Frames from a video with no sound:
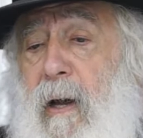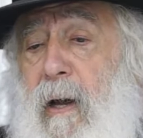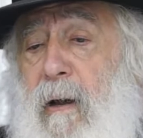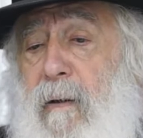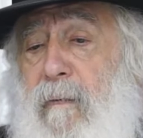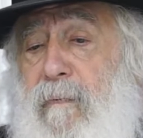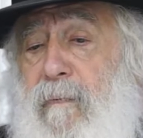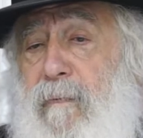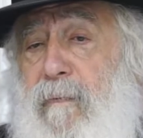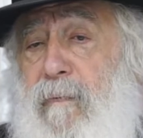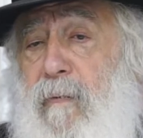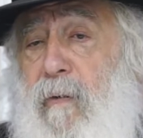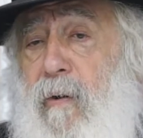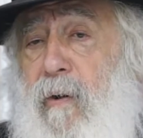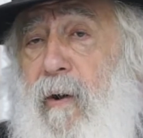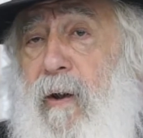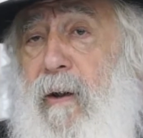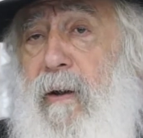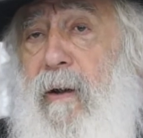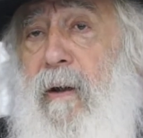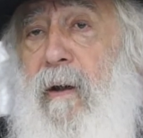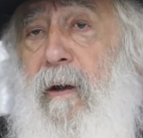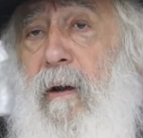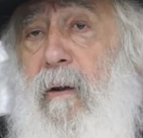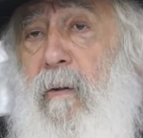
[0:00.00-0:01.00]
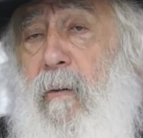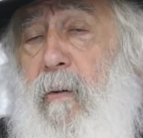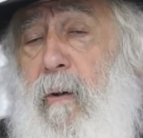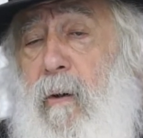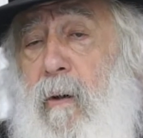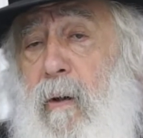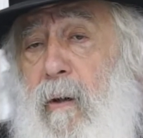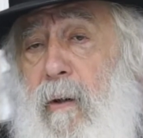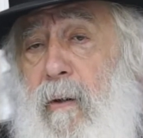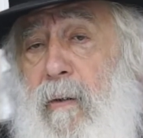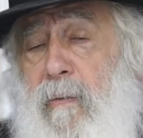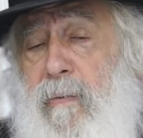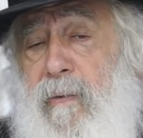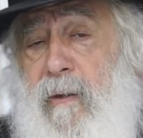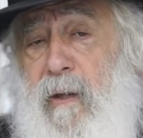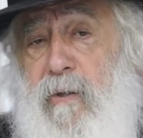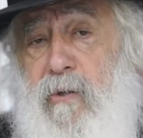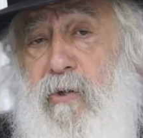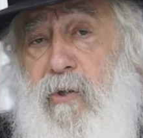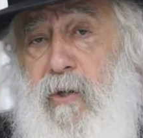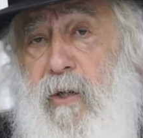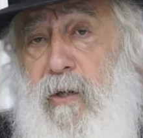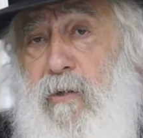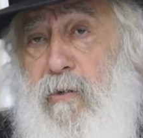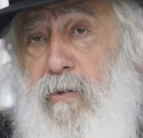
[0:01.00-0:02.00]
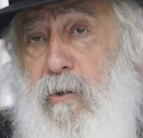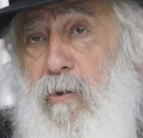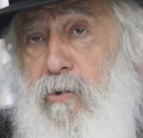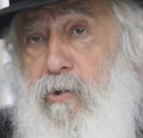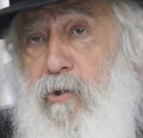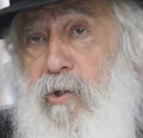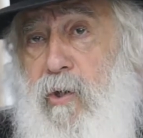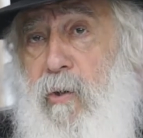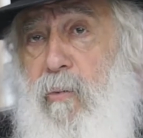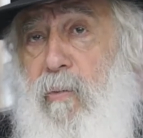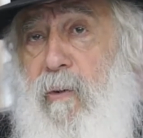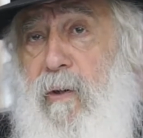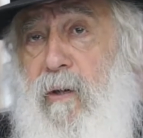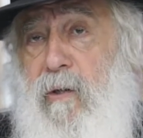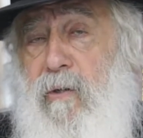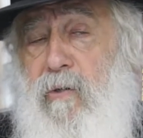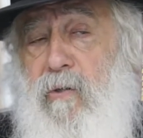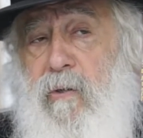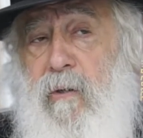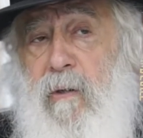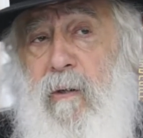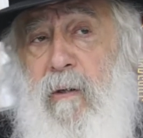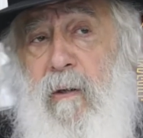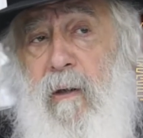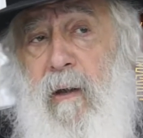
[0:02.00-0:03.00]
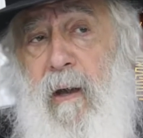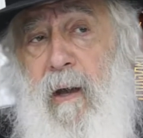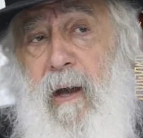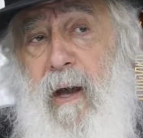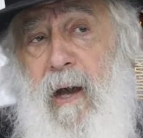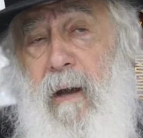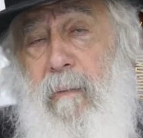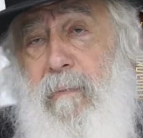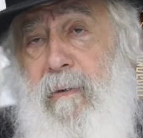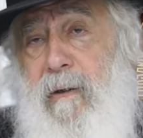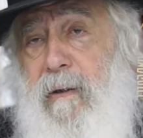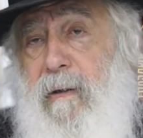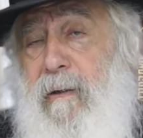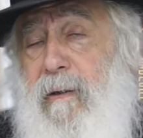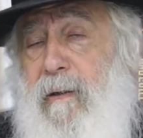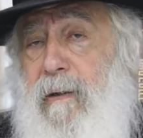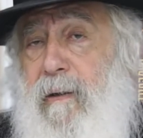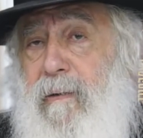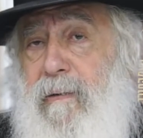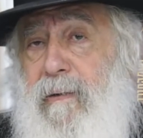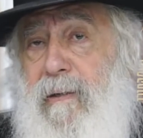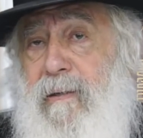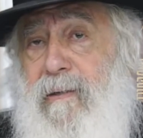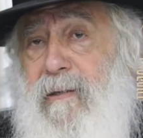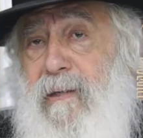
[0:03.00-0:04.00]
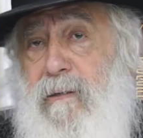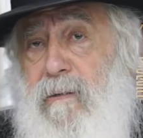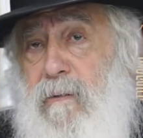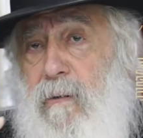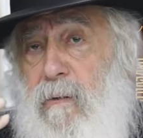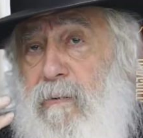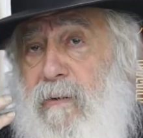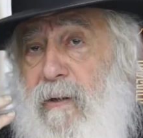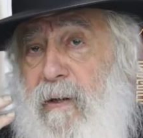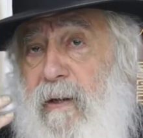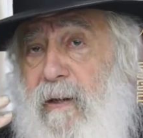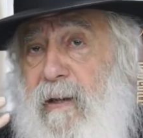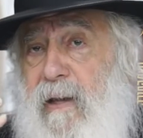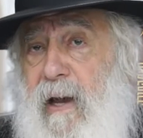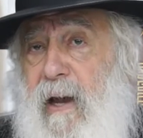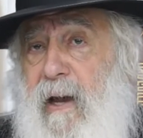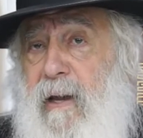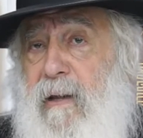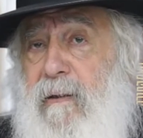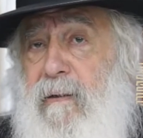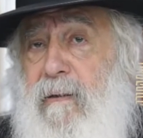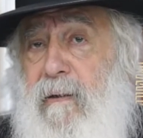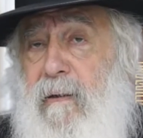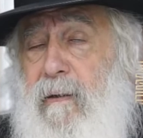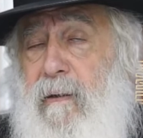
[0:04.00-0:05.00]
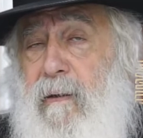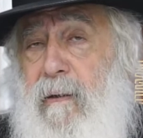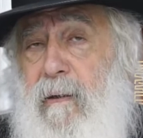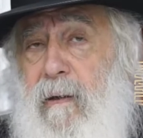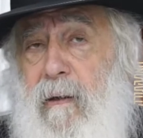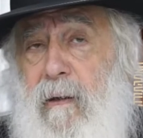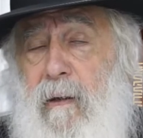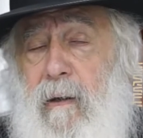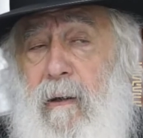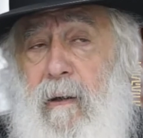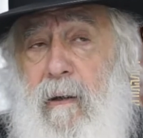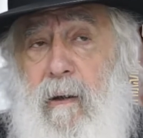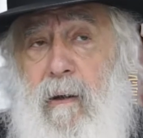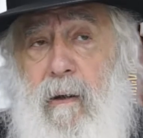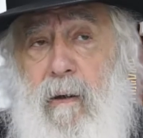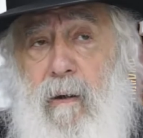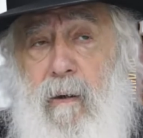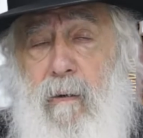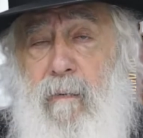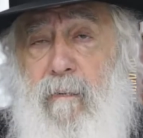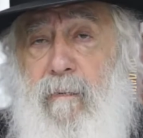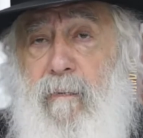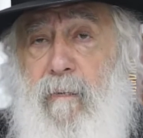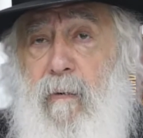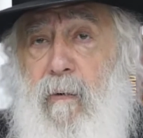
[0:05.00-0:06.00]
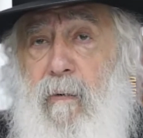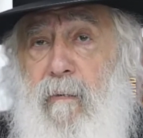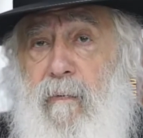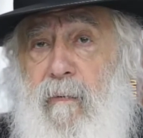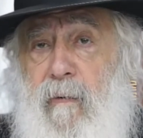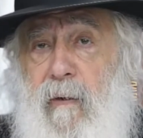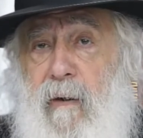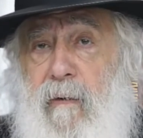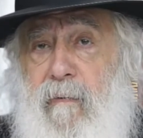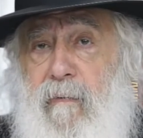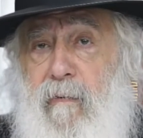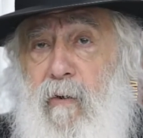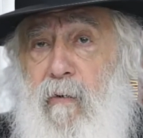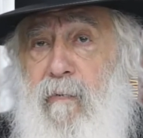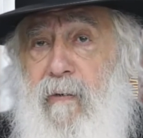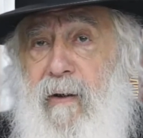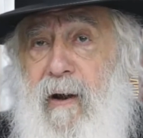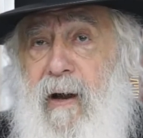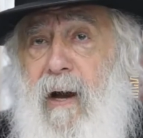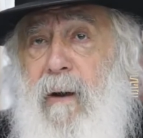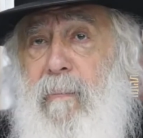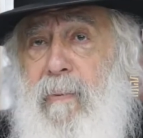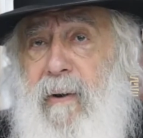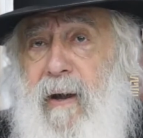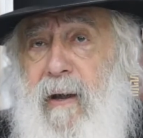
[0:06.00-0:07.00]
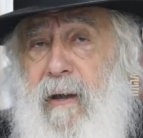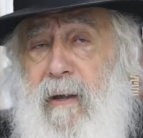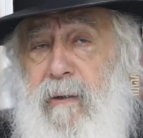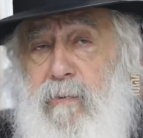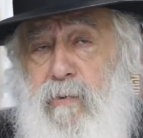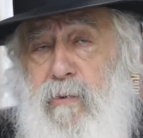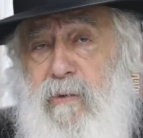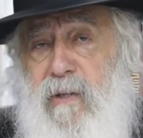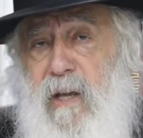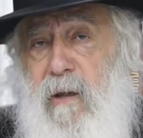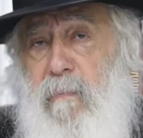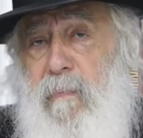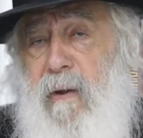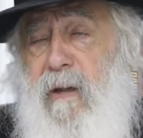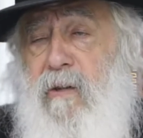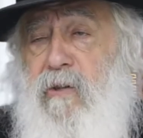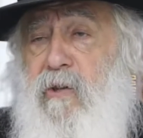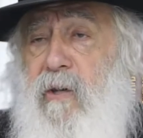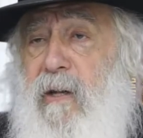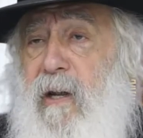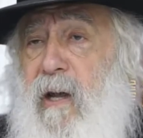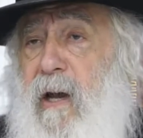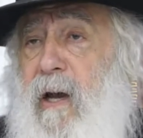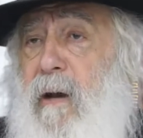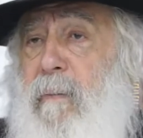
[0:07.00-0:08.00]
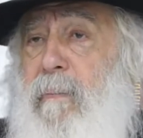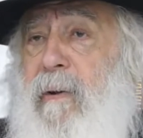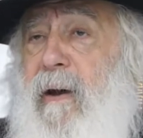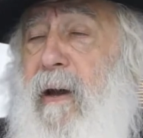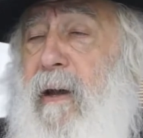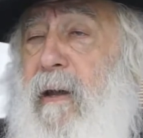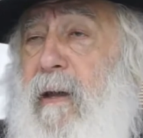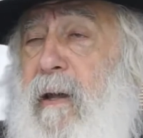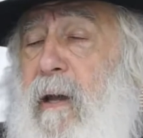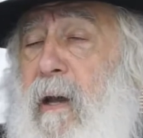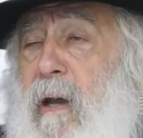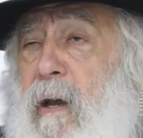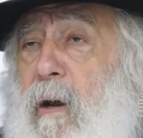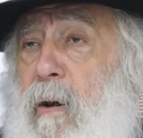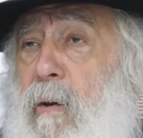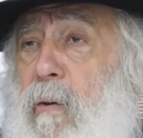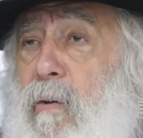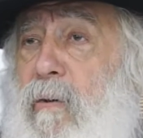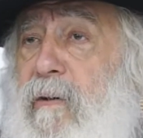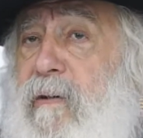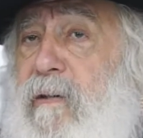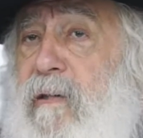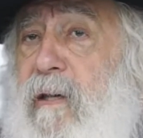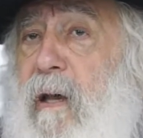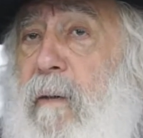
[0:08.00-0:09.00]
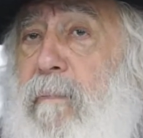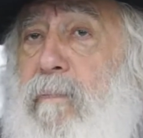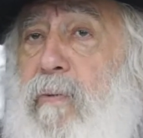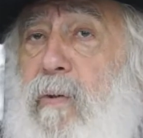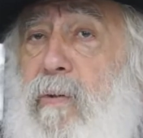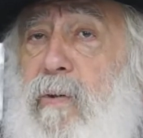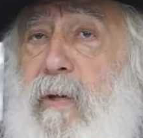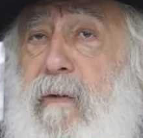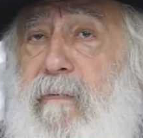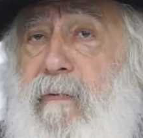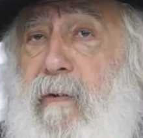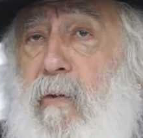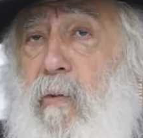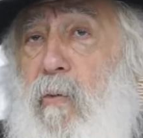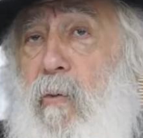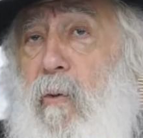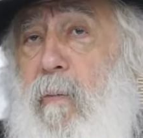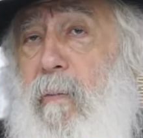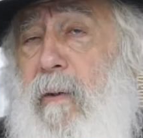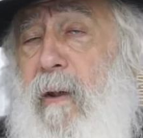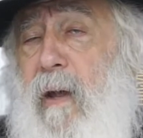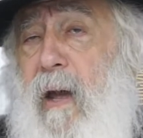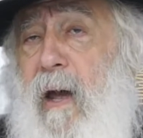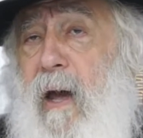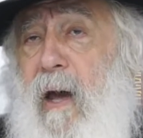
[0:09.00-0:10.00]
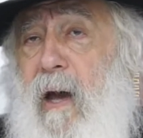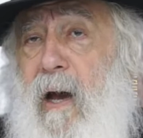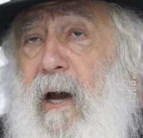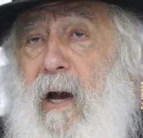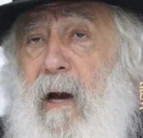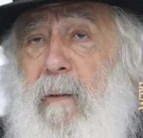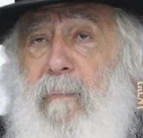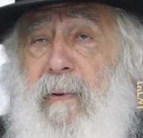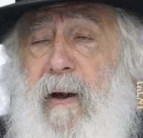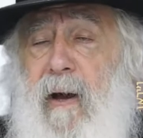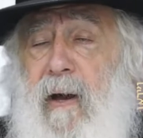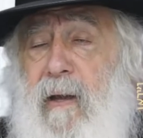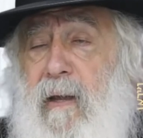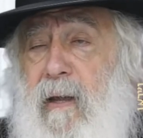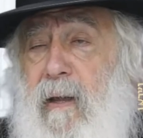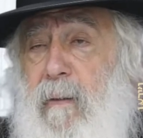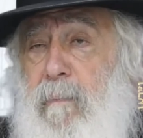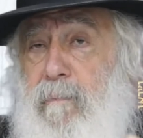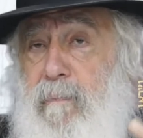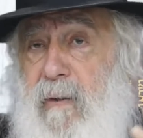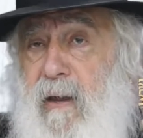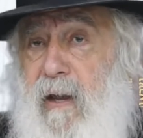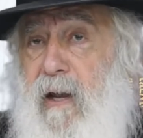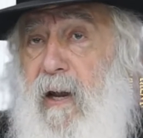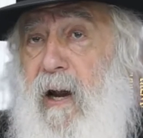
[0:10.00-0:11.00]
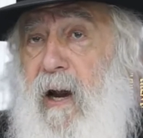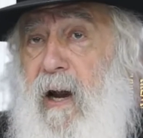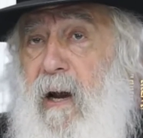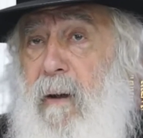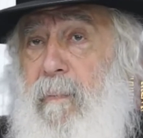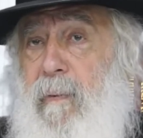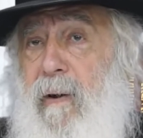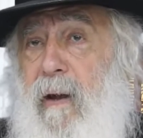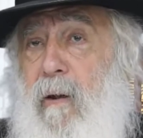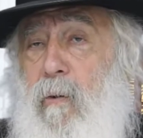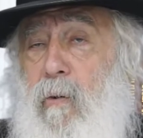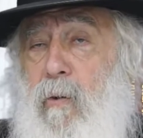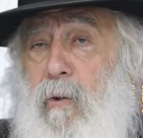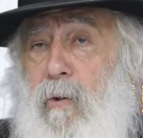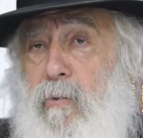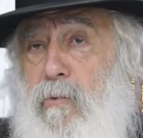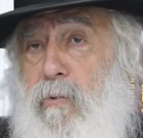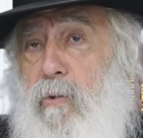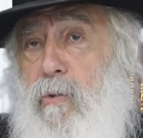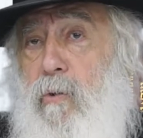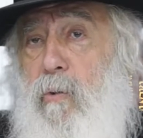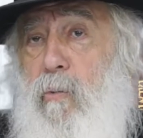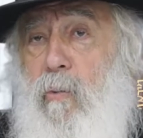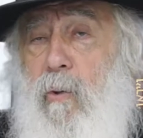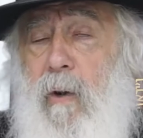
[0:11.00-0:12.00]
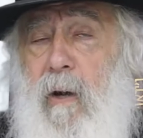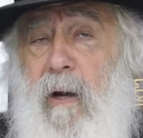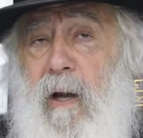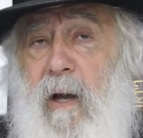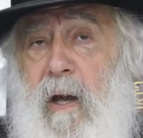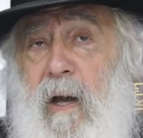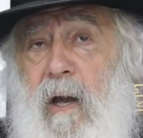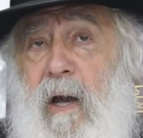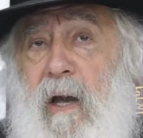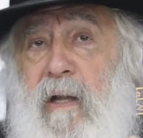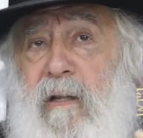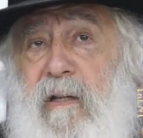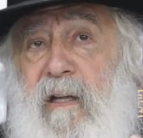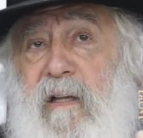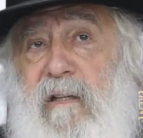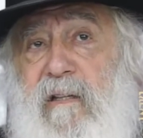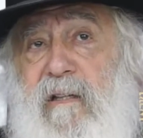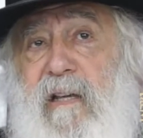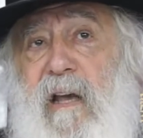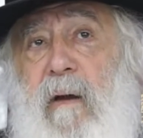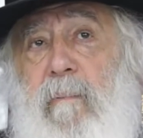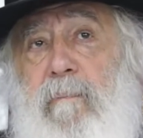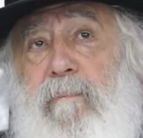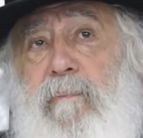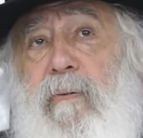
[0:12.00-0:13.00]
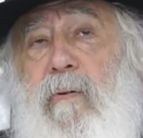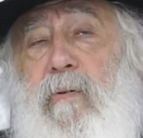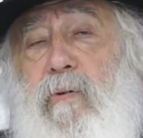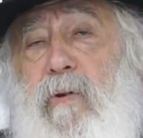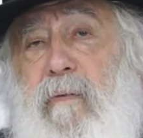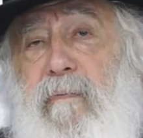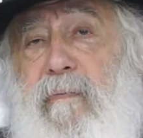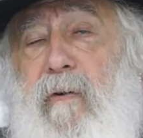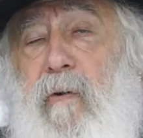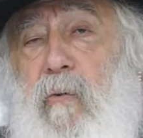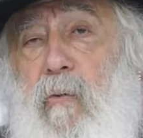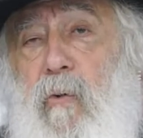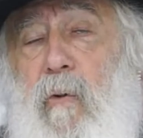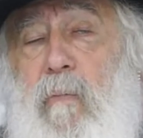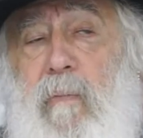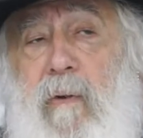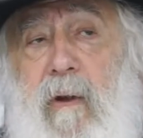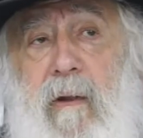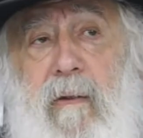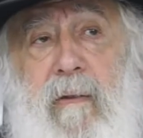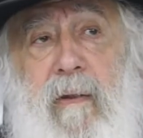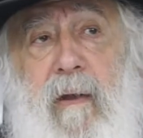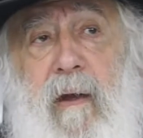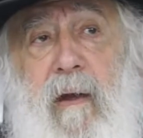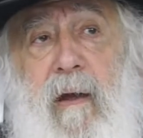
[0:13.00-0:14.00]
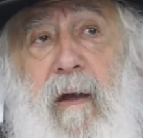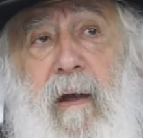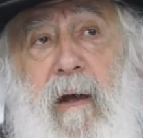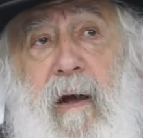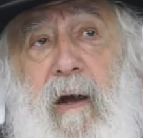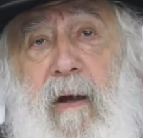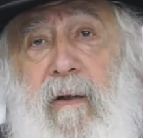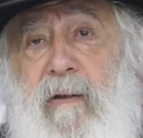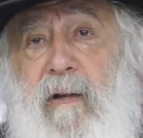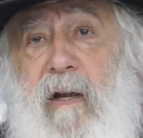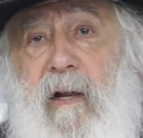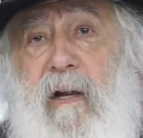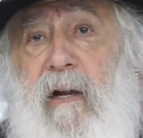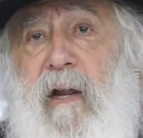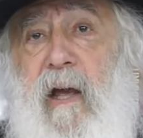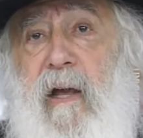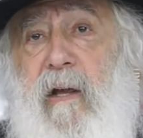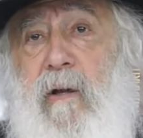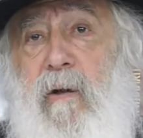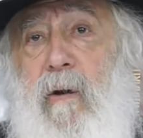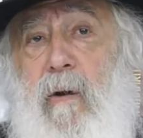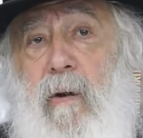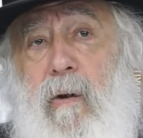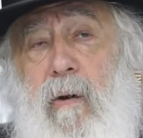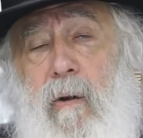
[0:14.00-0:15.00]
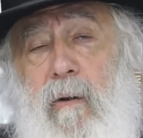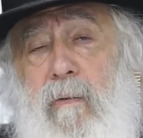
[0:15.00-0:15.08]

foreigner that she's not Jewish? I mean, this is not the kind of a rabbi. Just imagine a rabbi who see a beautiful woman, a big rabbi who go to the war and he see a beautiful woman and he like her